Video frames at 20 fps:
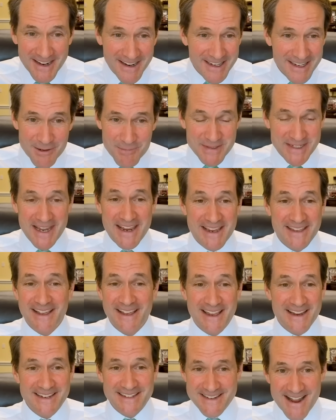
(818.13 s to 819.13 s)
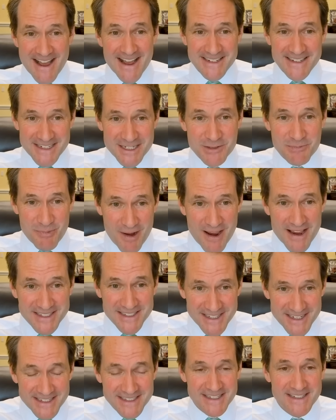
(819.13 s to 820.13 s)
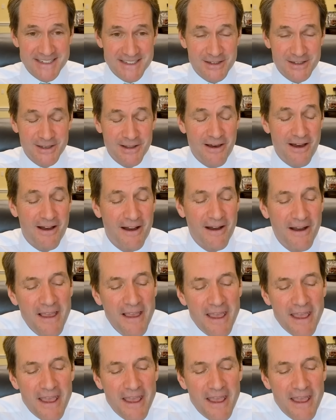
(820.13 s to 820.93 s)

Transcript: I keep saying that. It's not just process, it's the law.